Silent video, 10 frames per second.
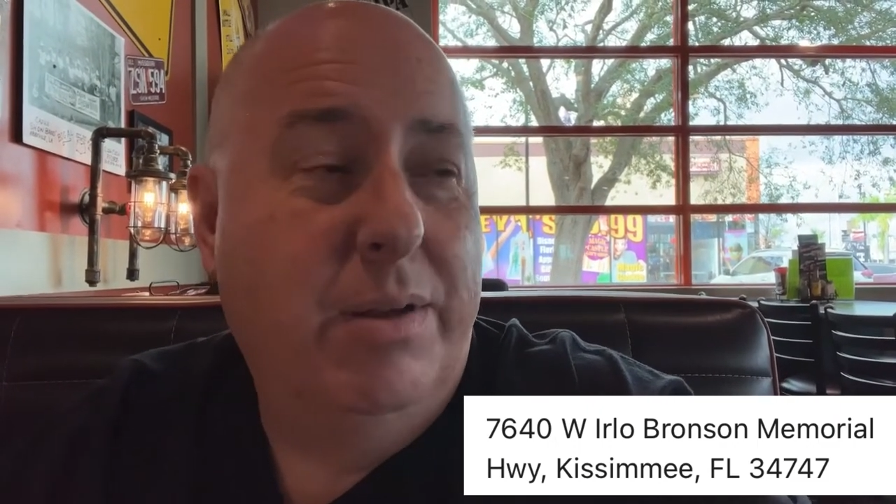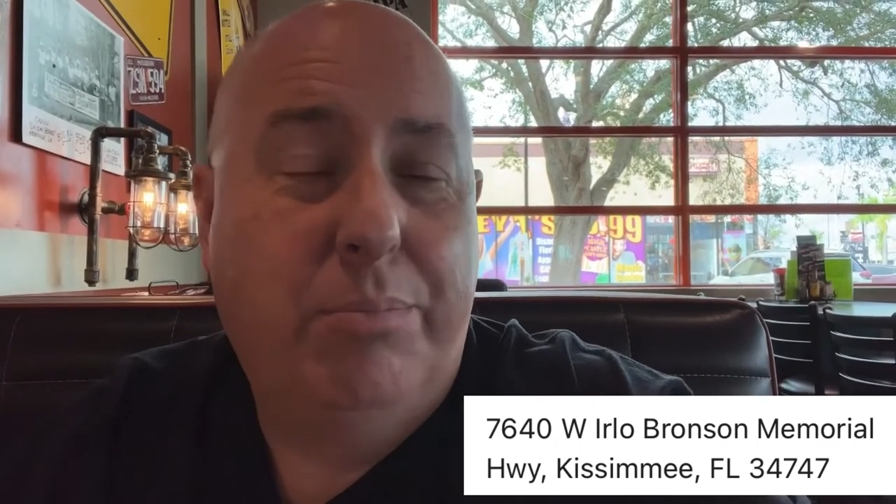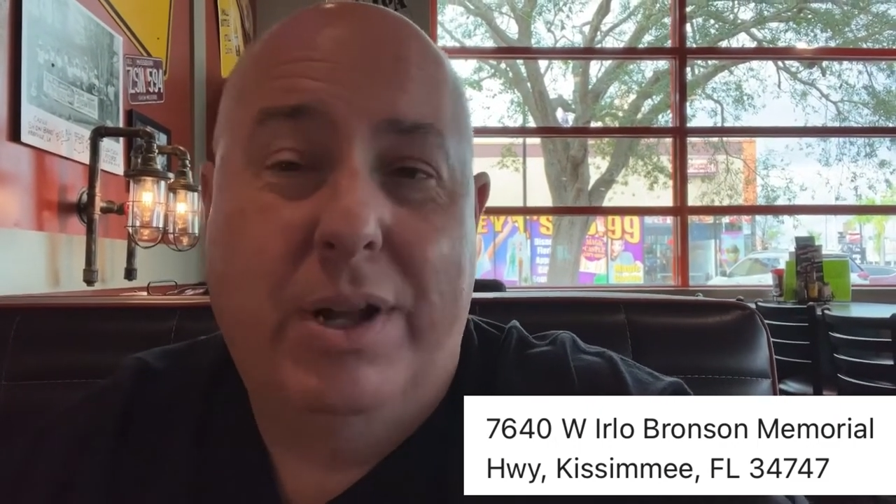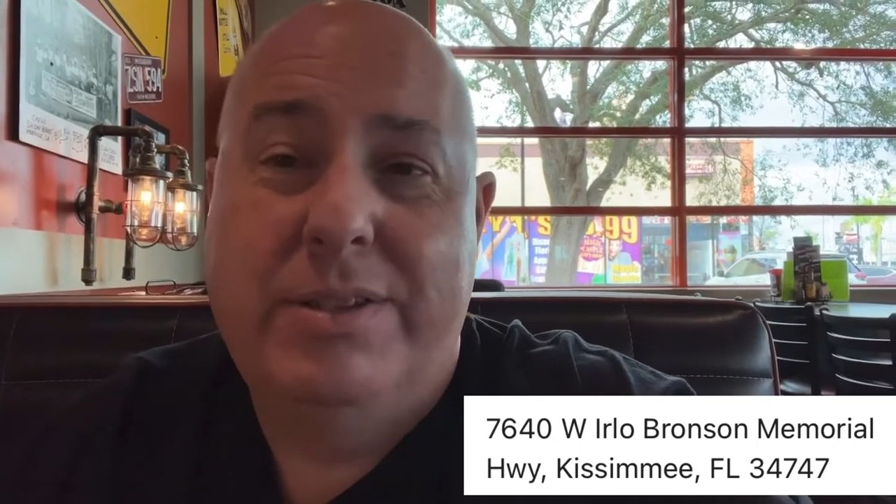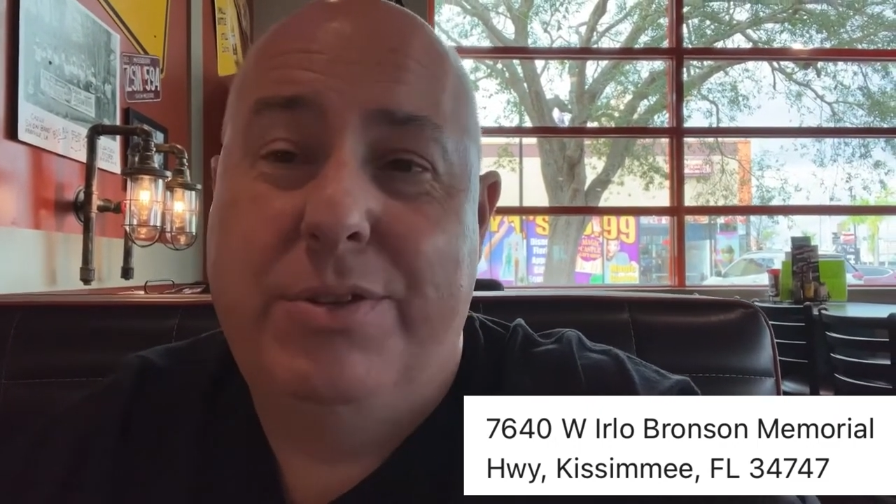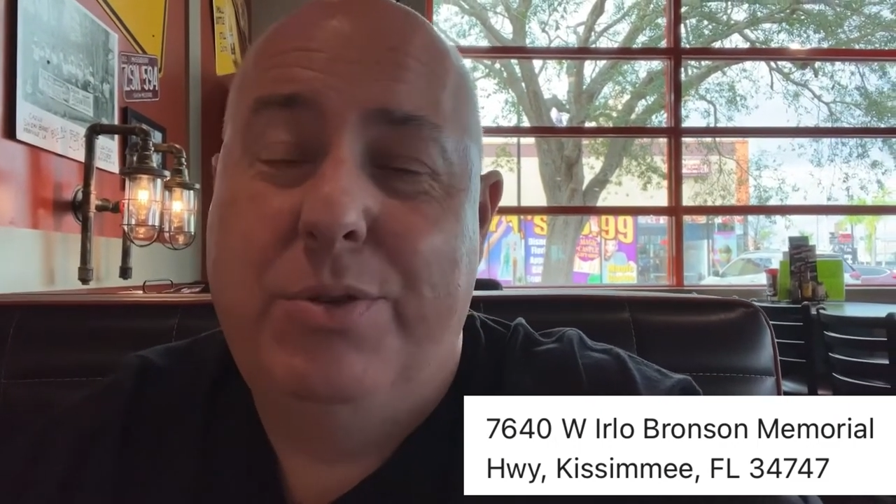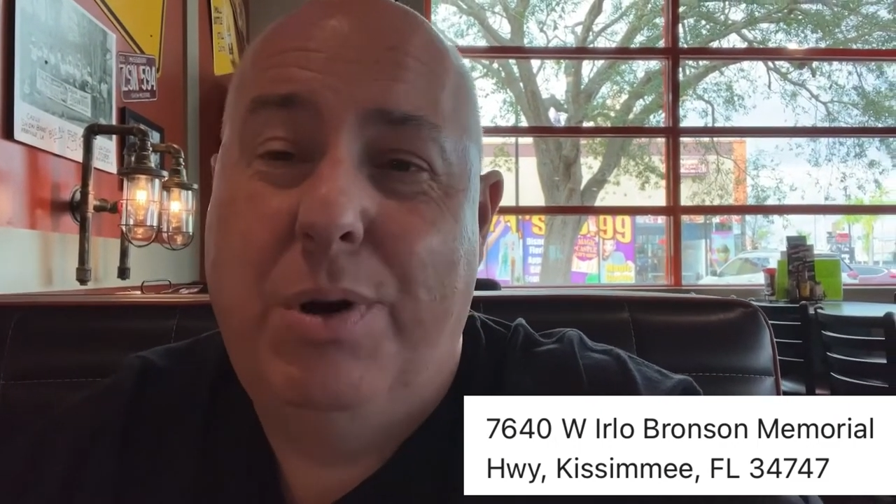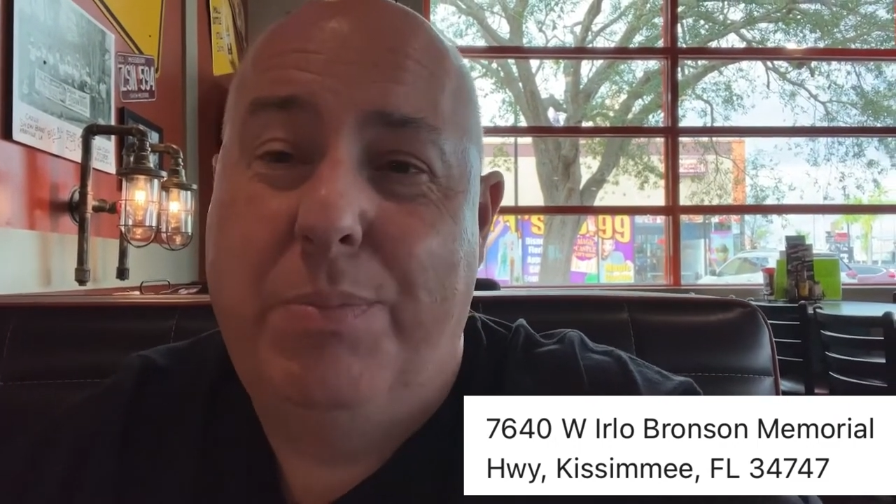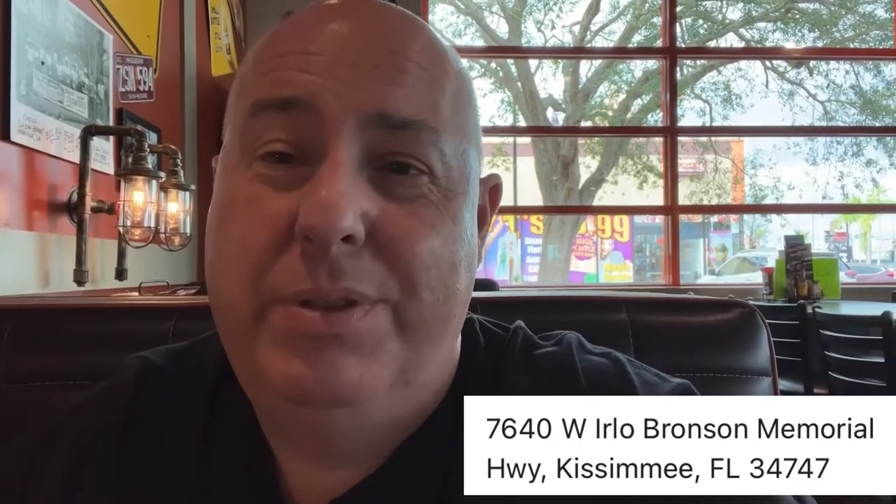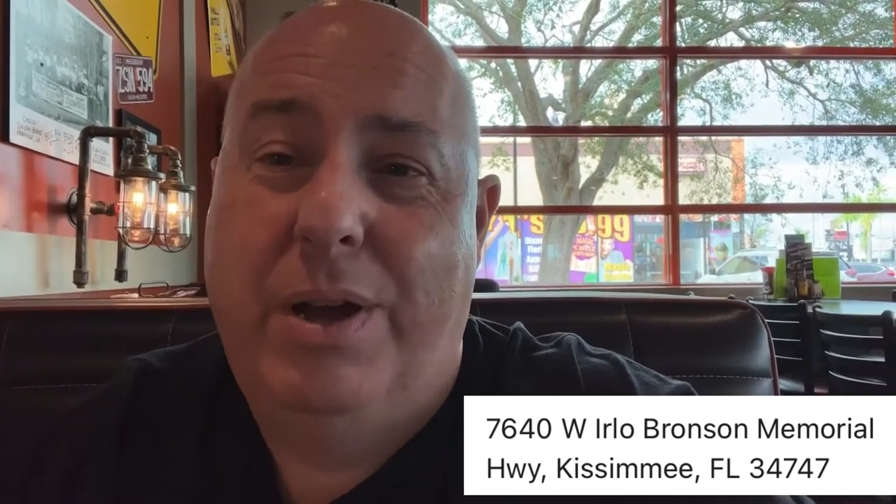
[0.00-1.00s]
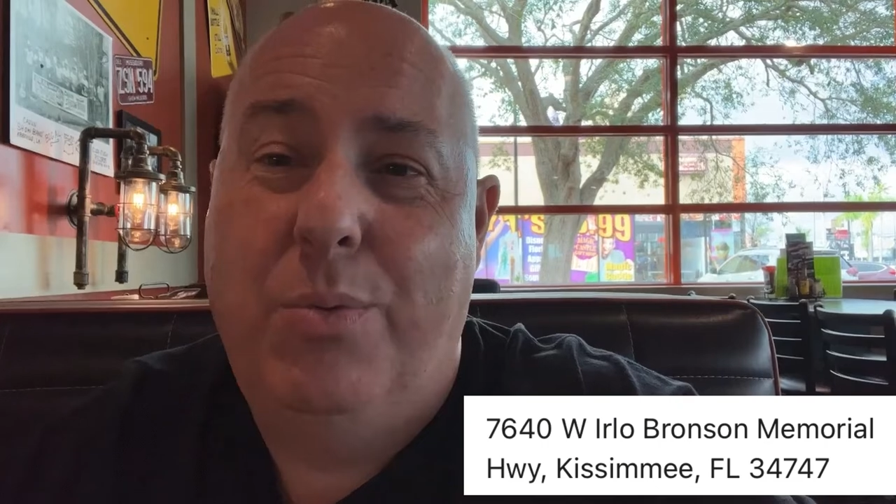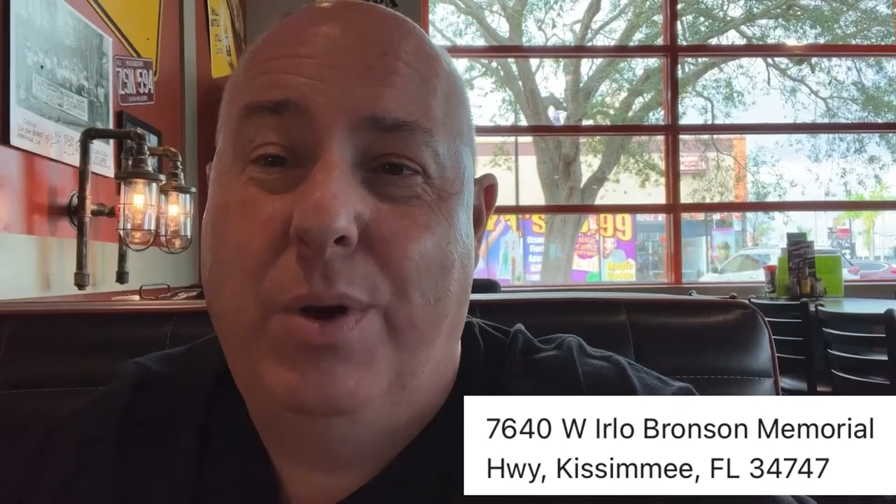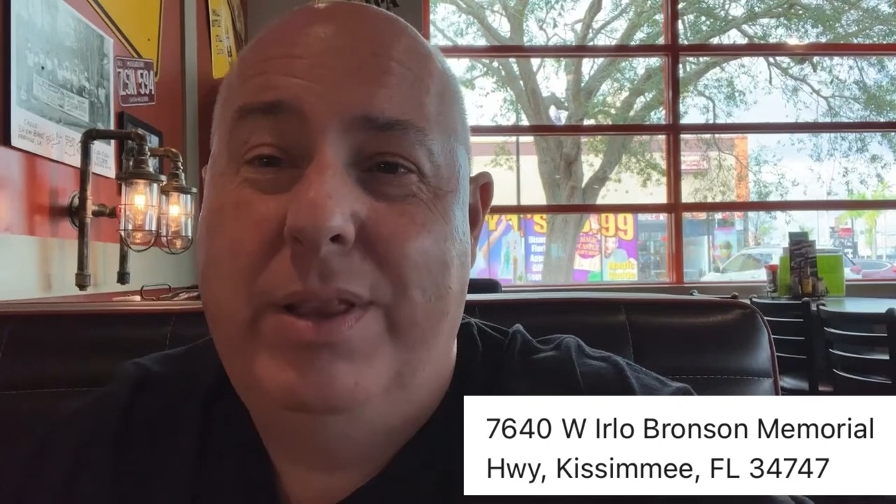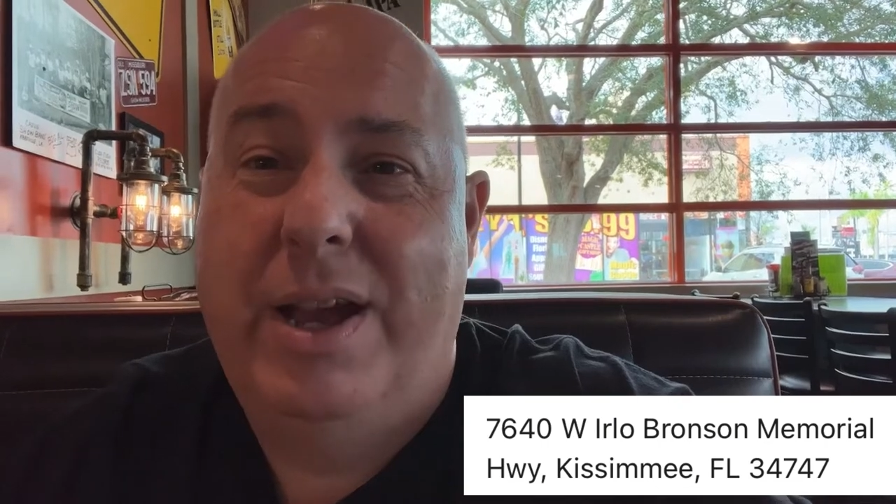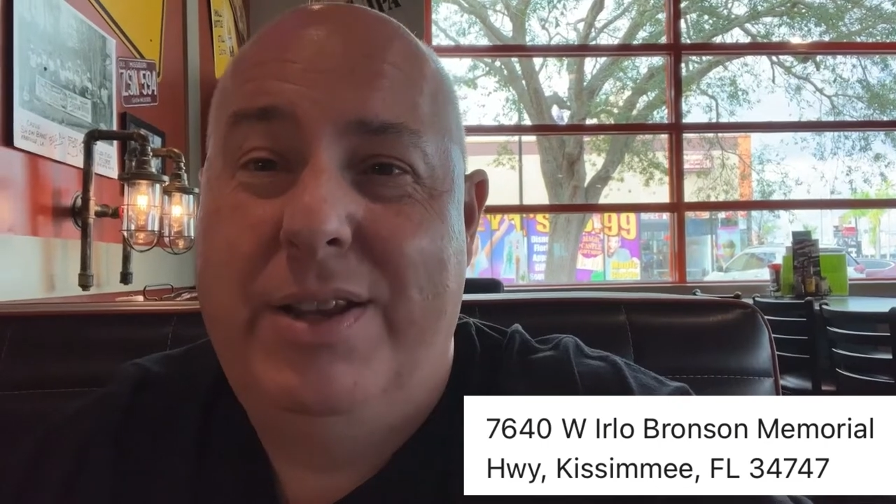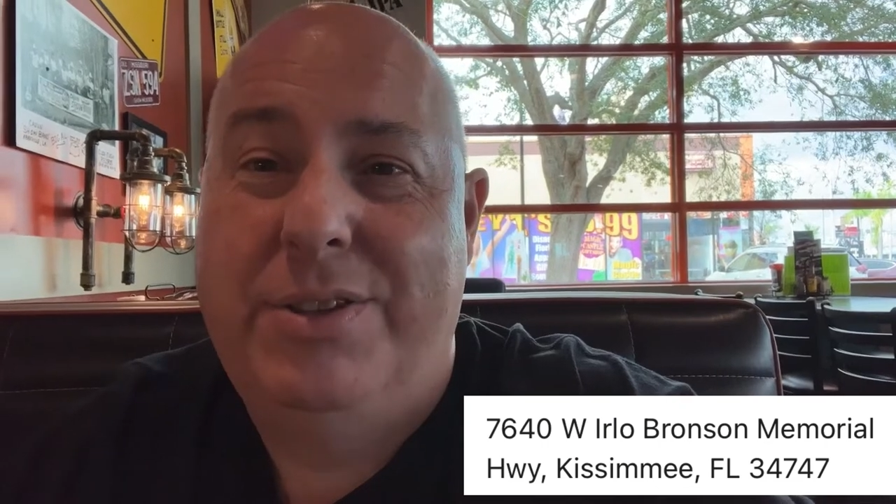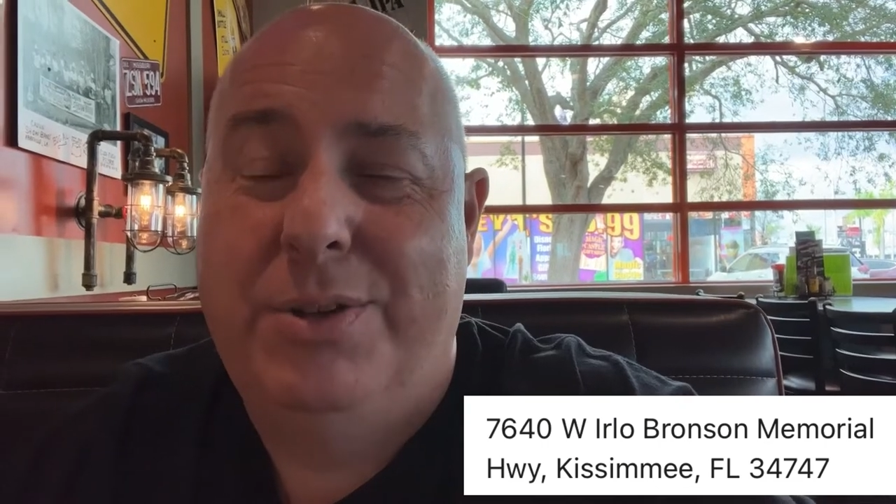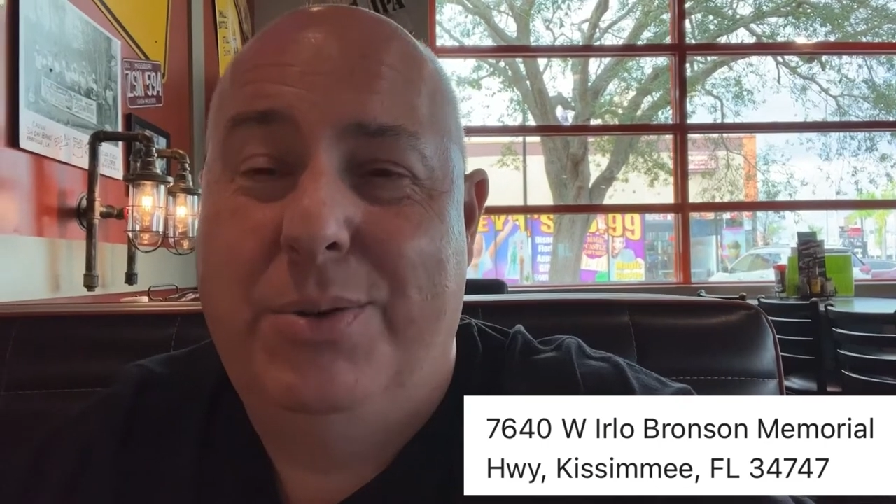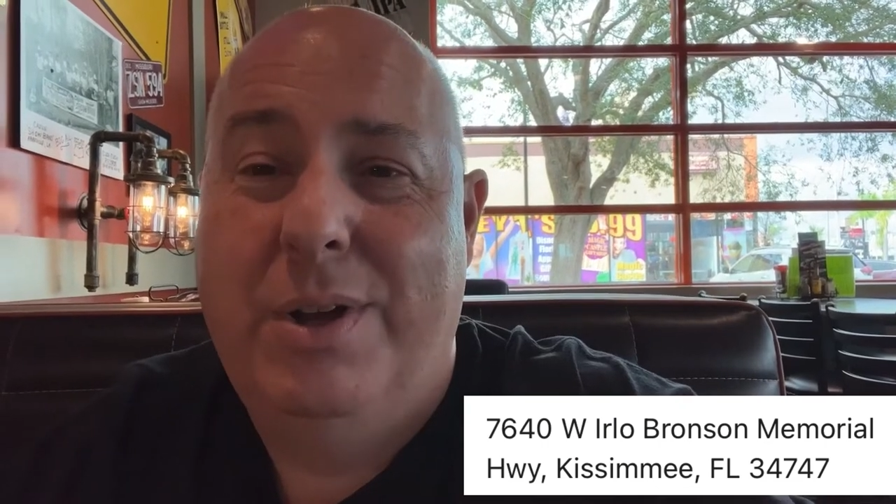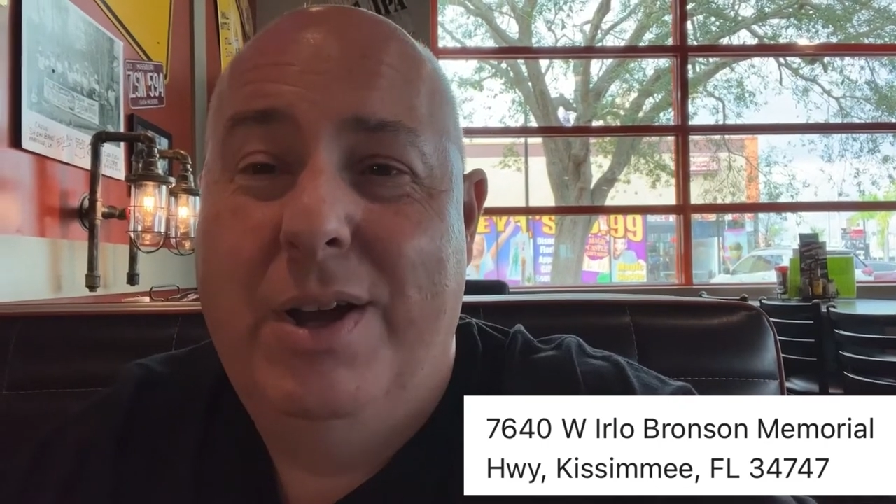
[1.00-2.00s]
Lots to do up and down 192.